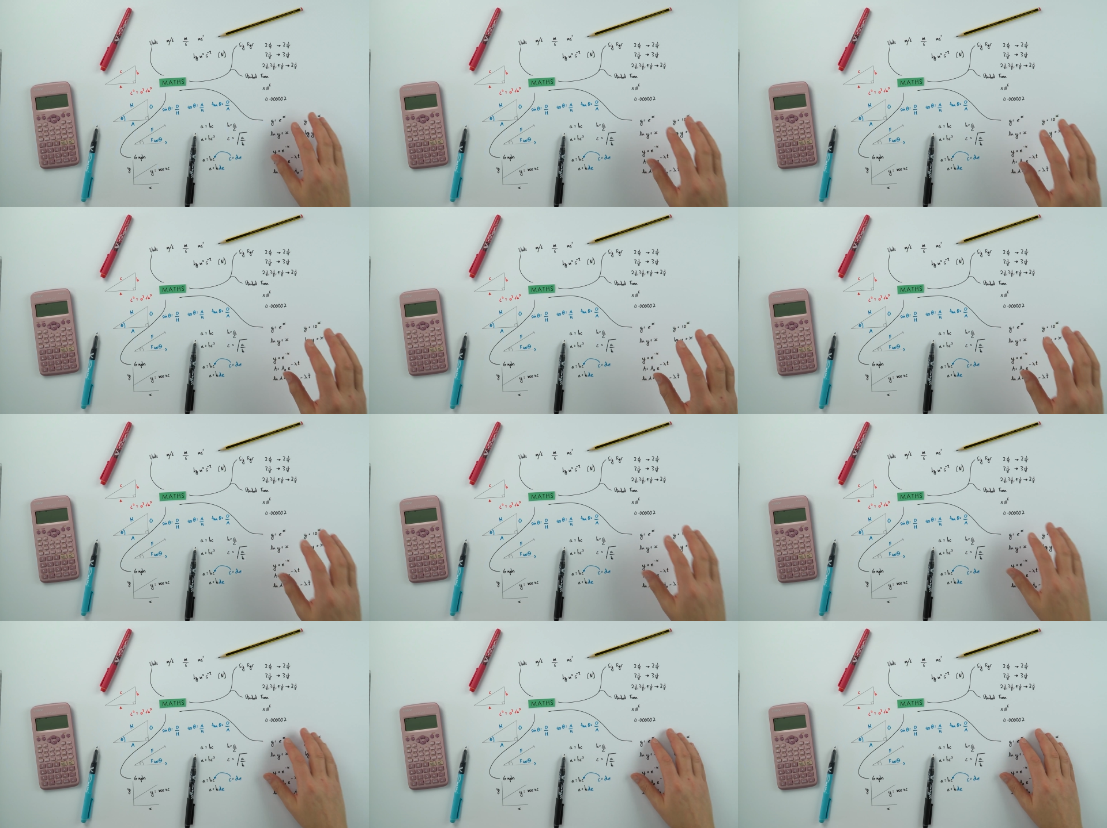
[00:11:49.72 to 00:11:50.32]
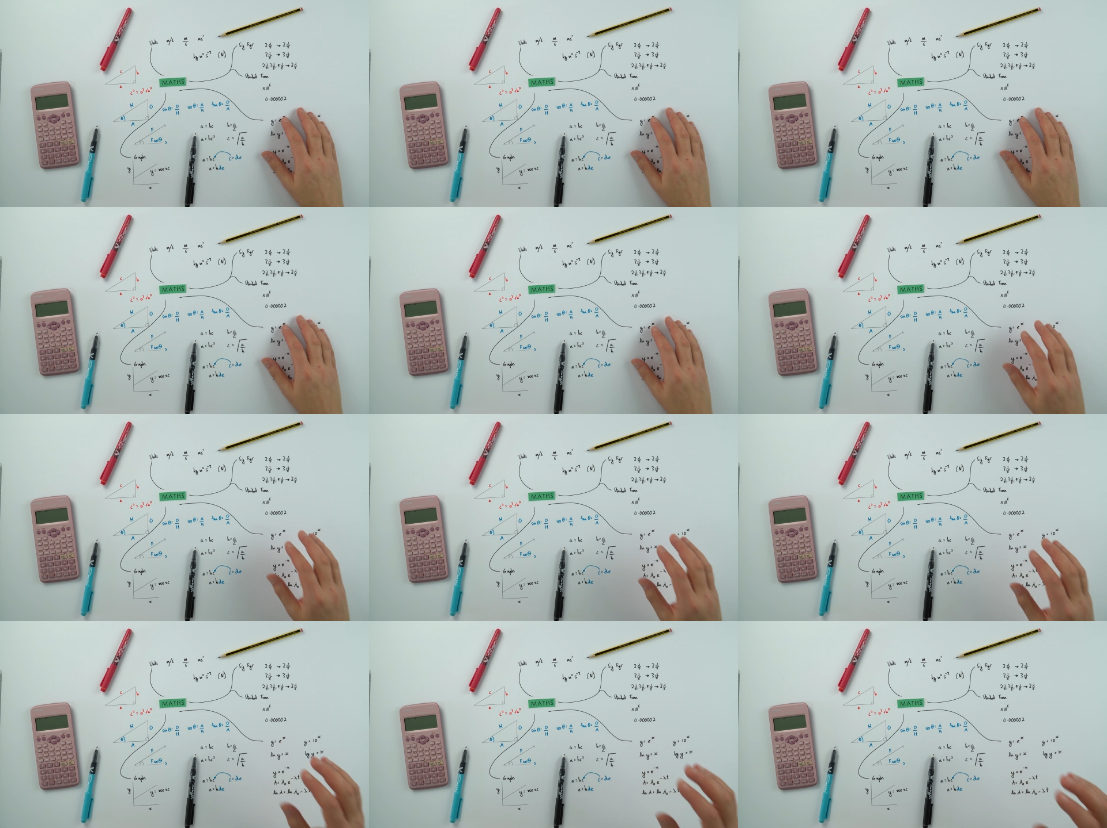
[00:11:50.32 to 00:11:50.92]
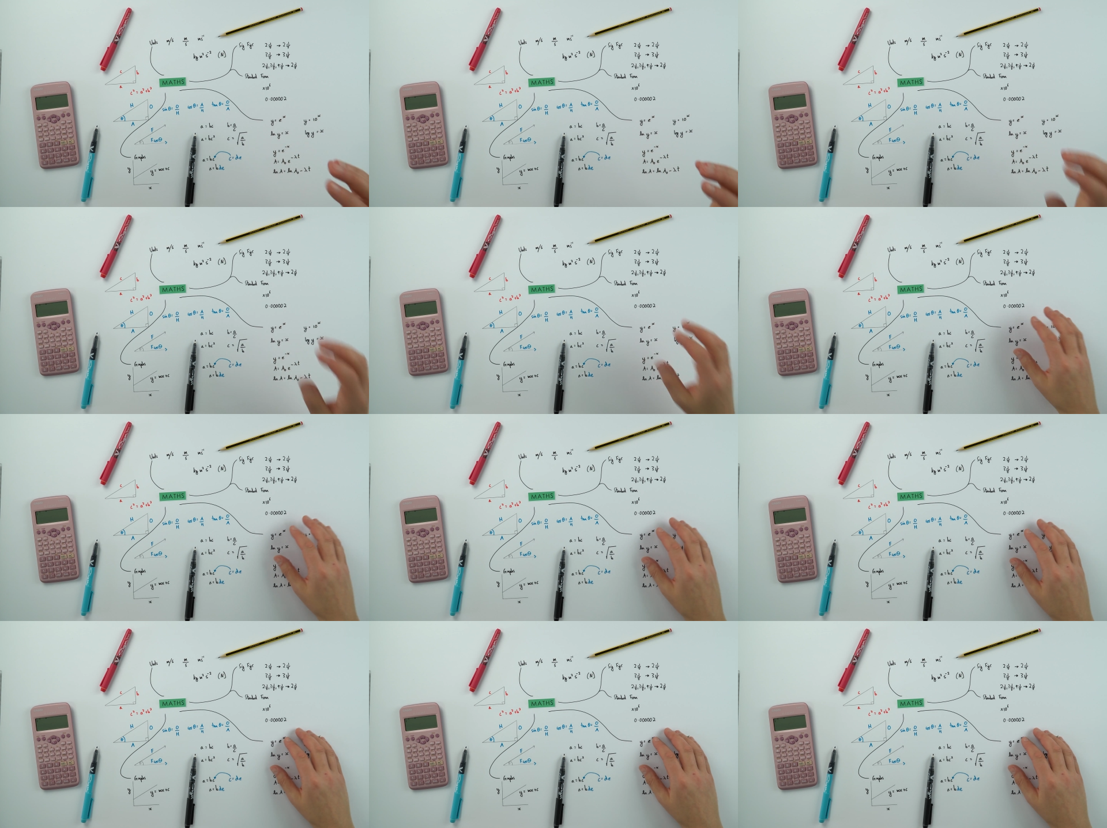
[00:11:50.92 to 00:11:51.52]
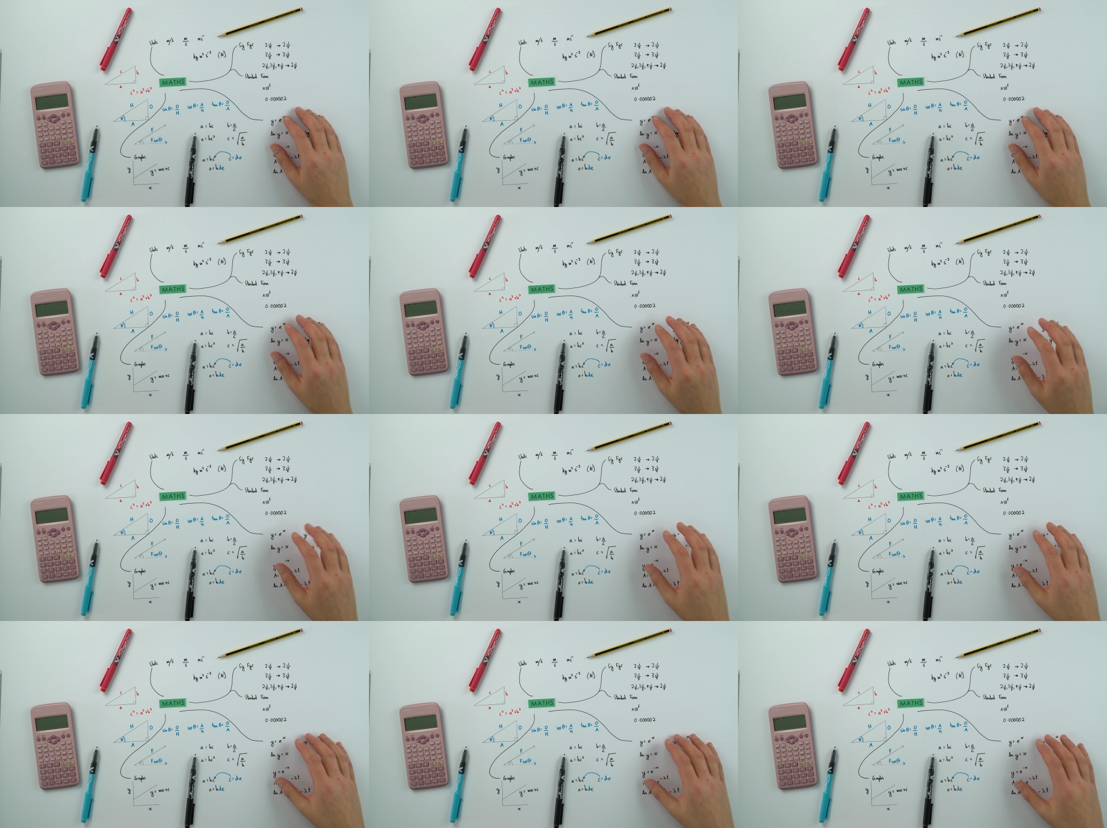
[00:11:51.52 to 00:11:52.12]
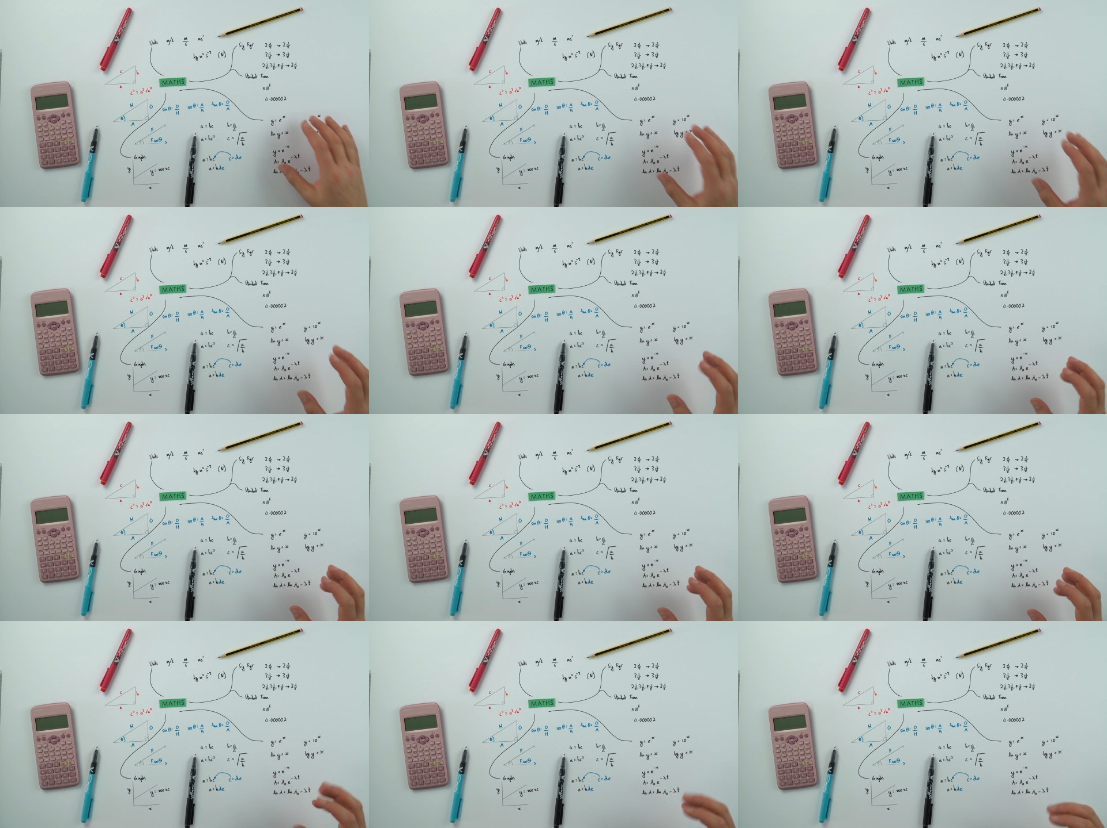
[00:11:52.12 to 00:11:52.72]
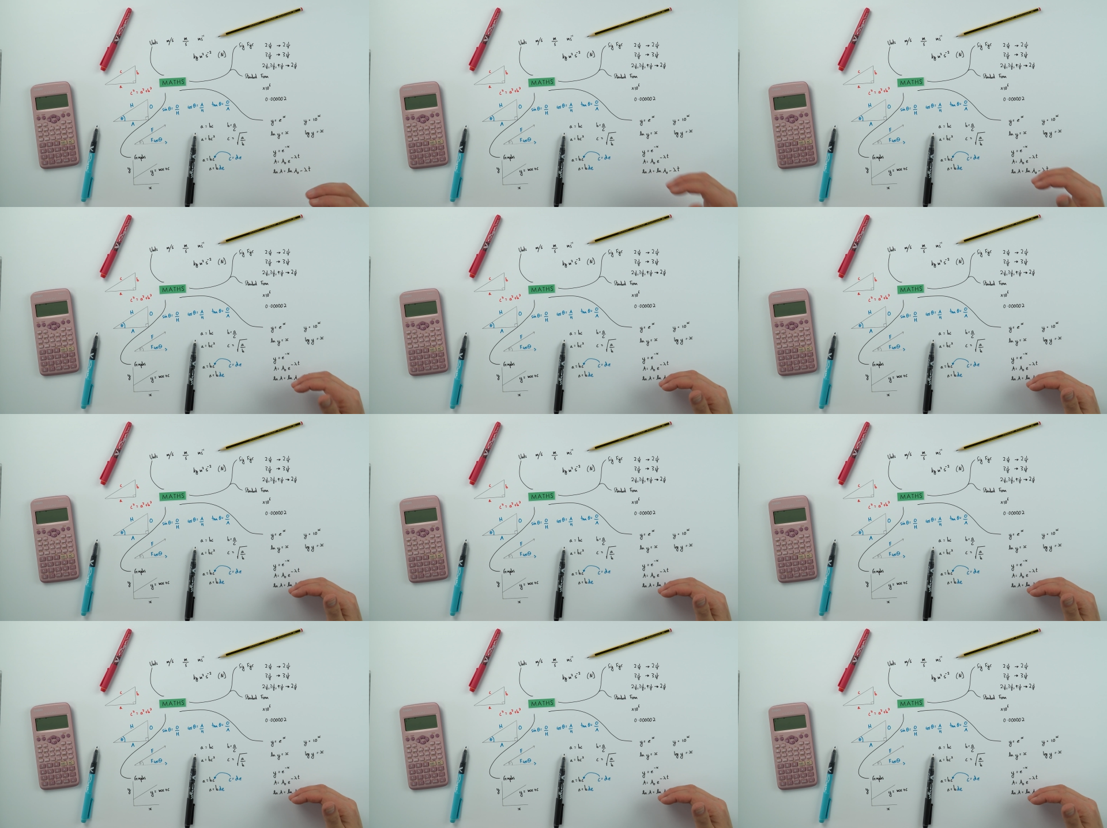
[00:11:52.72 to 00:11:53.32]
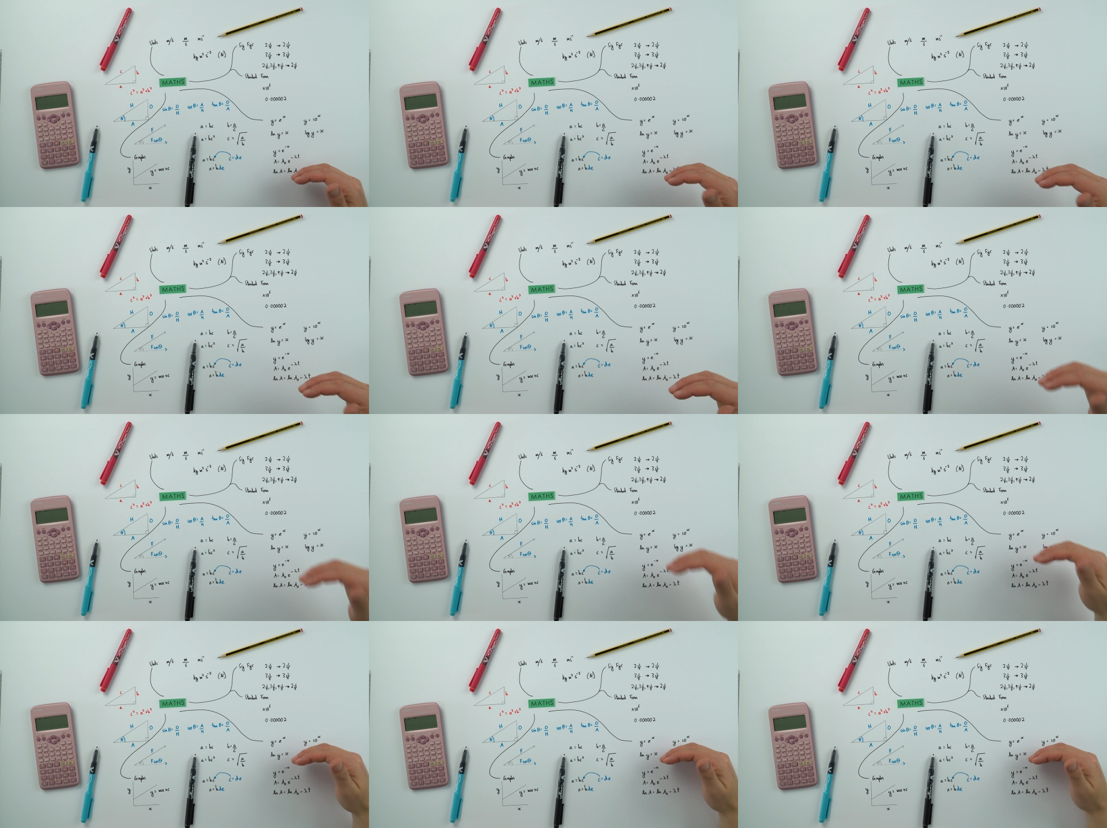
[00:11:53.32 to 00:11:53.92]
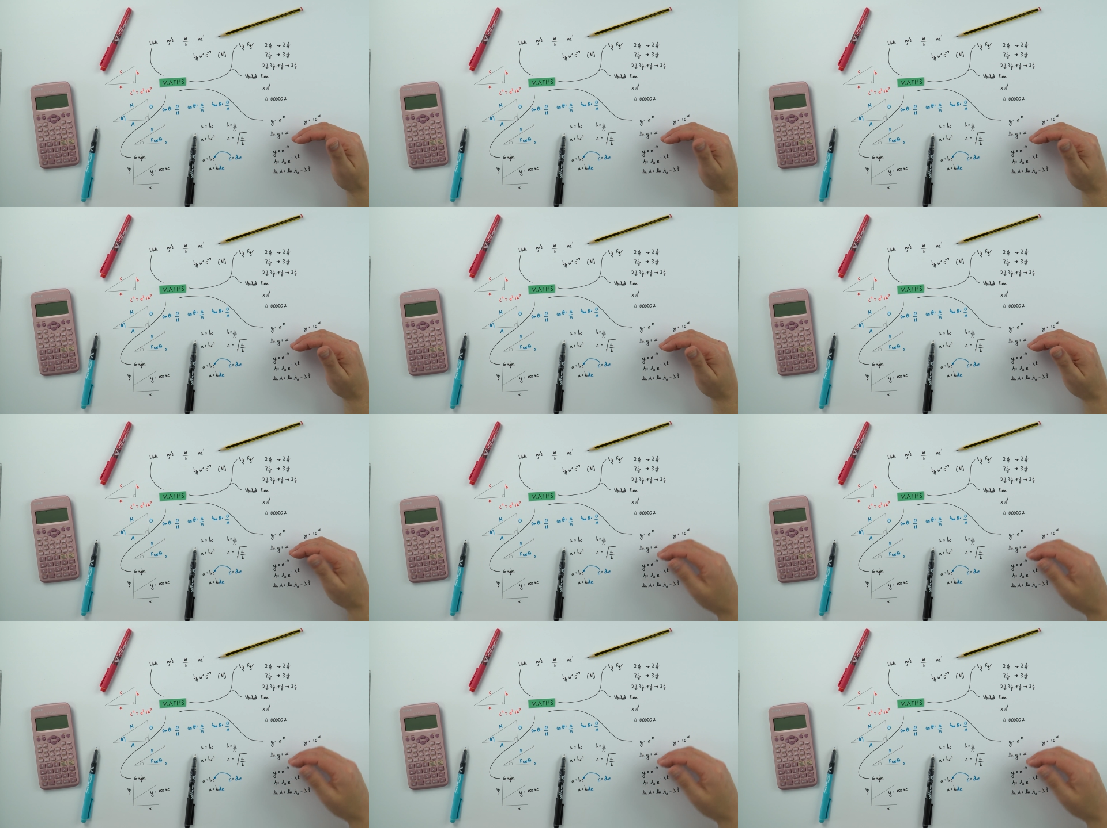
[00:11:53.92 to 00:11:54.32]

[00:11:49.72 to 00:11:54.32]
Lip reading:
[unreadable: no face in view]